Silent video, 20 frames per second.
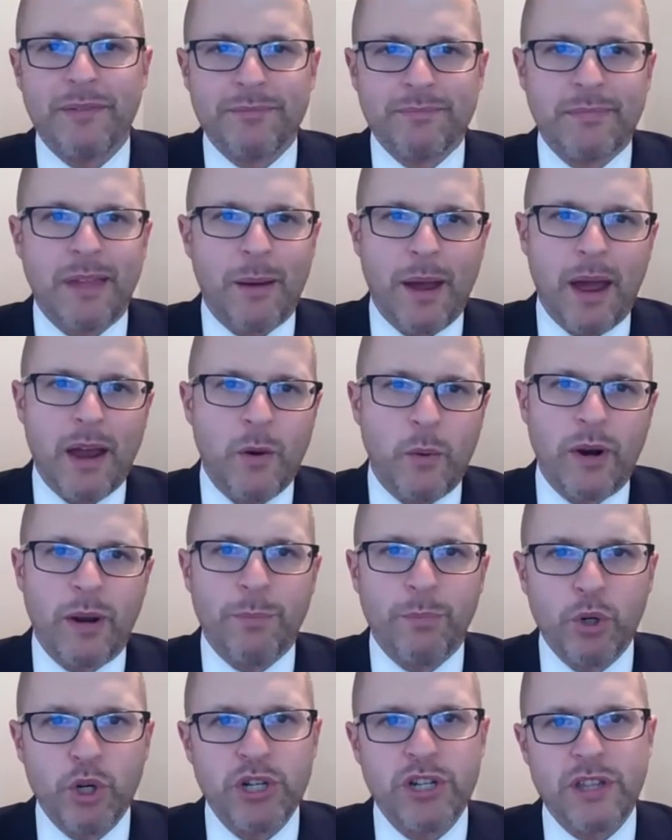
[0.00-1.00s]
not, I don't
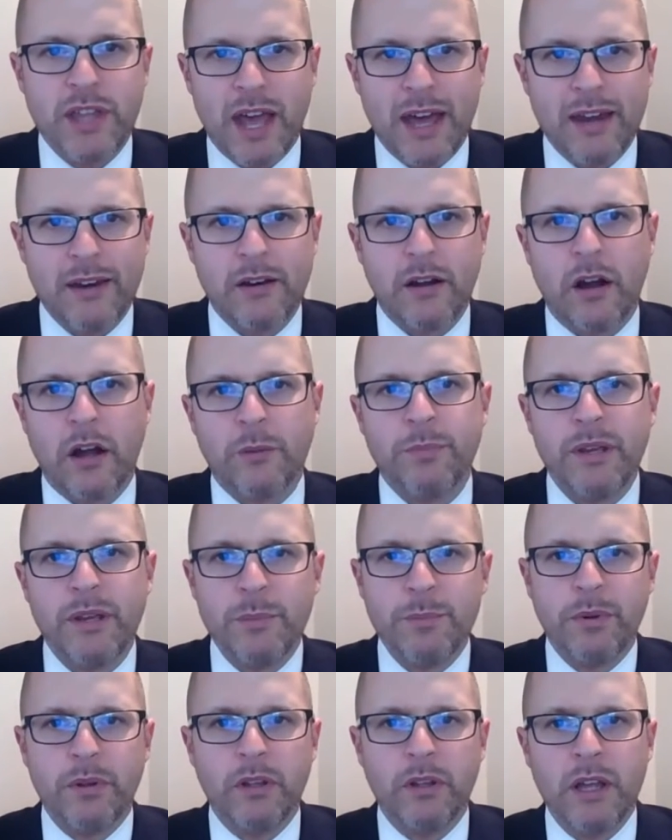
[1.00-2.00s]
want to push that on
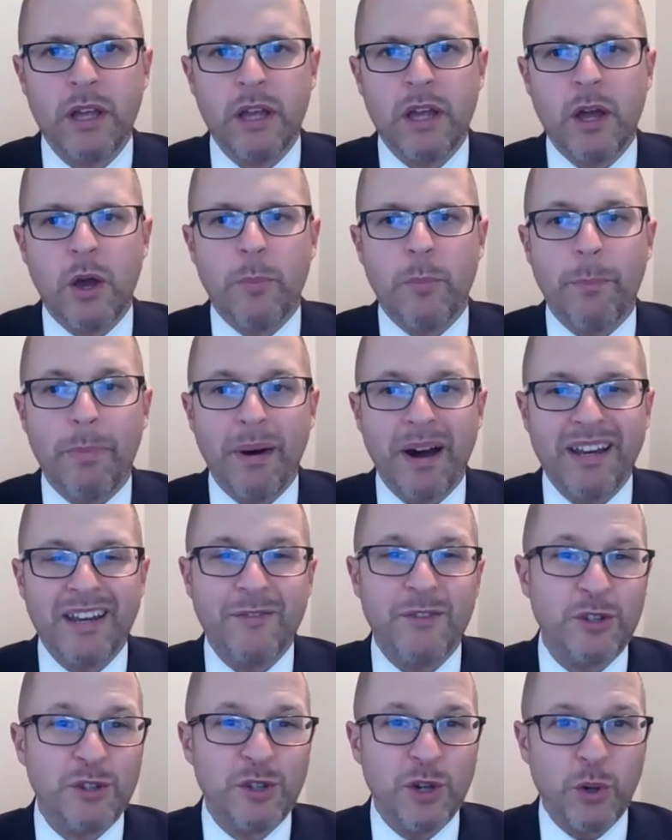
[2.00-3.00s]
people. But
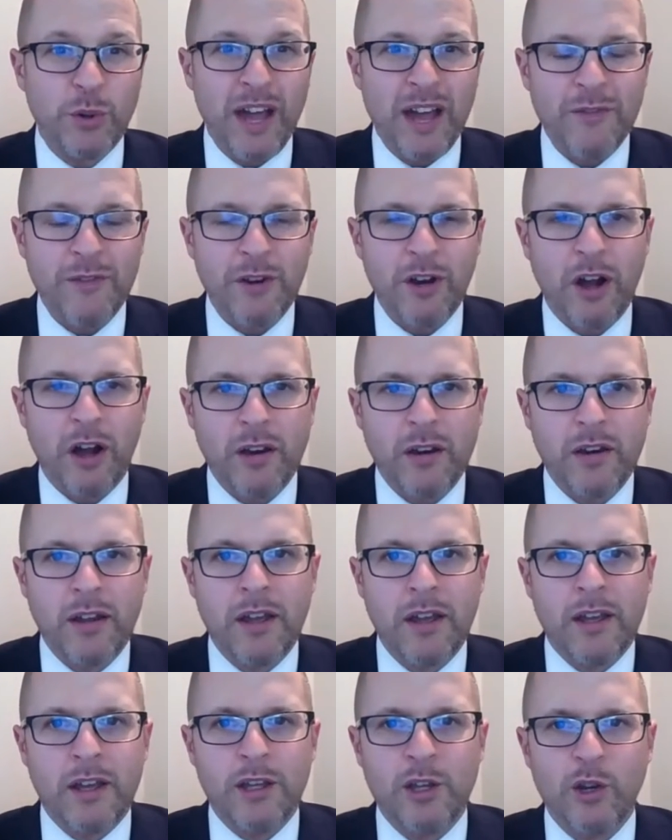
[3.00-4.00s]
if you don't have it on,
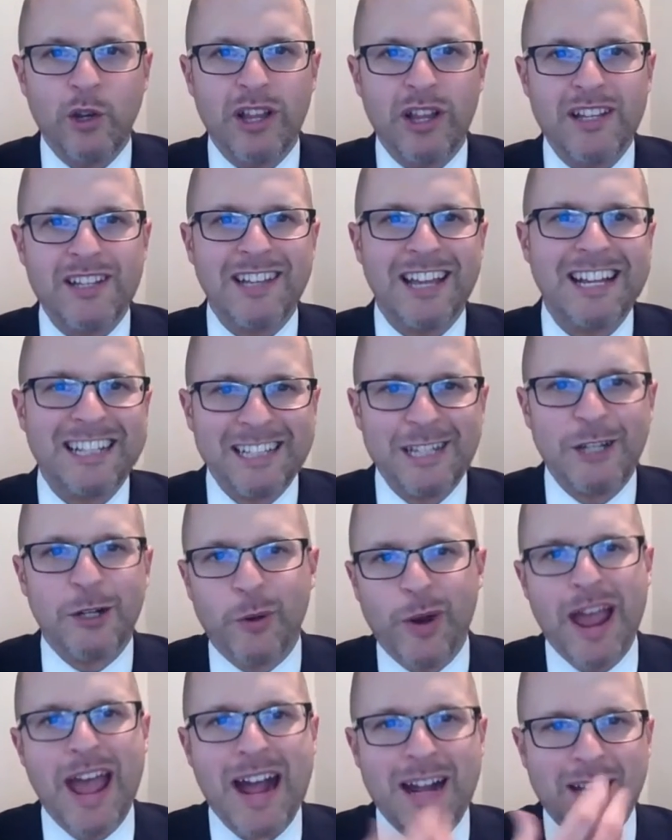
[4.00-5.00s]
you're less likely
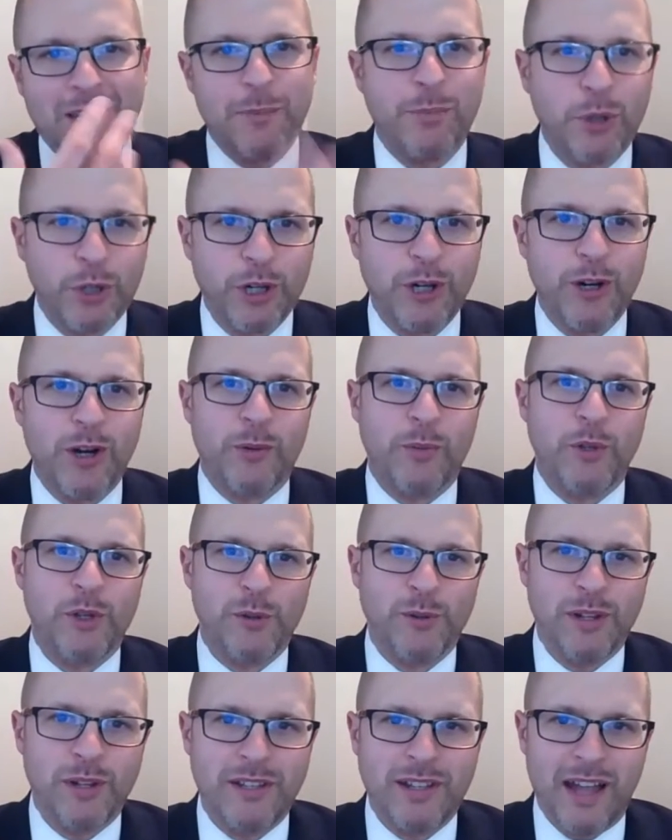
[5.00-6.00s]
to react and put it on when
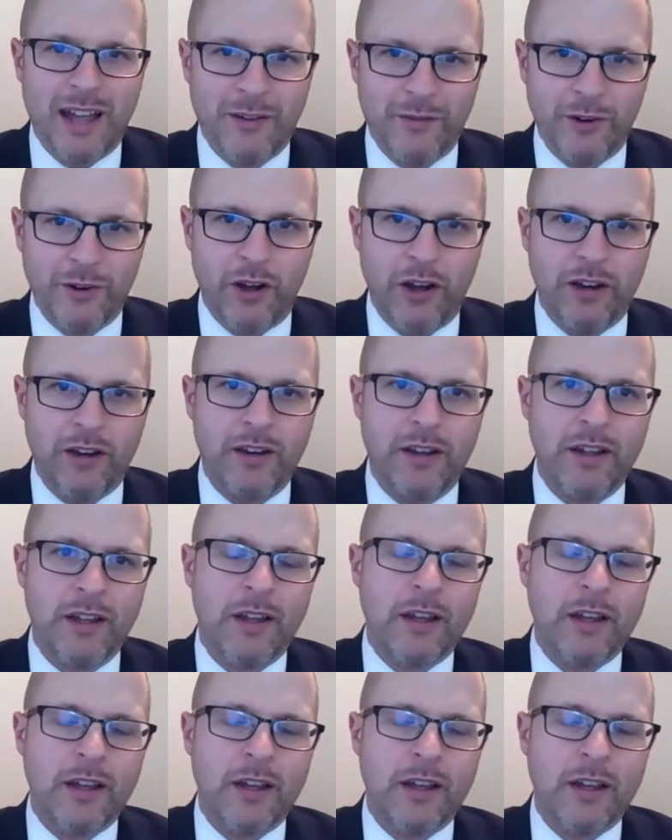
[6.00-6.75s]
you need to have it on.